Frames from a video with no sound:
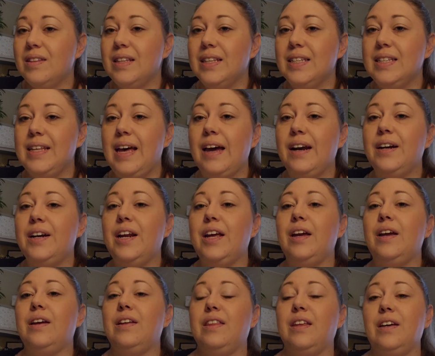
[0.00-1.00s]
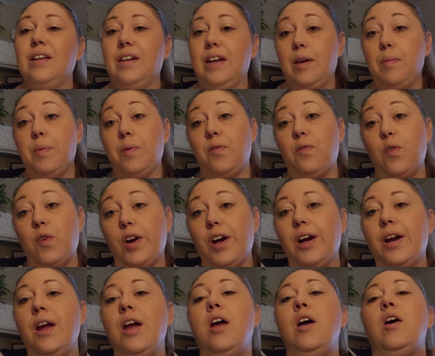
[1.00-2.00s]
the saturday the night
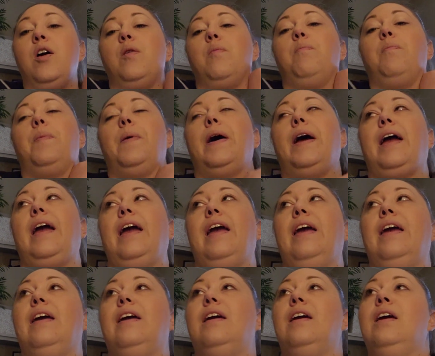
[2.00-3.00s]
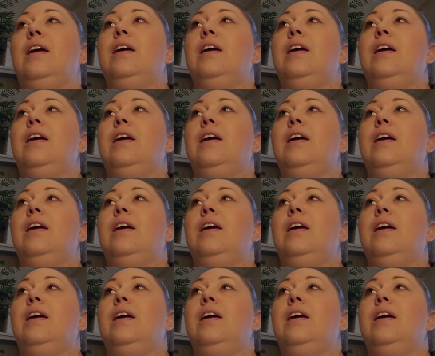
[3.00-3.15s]
before but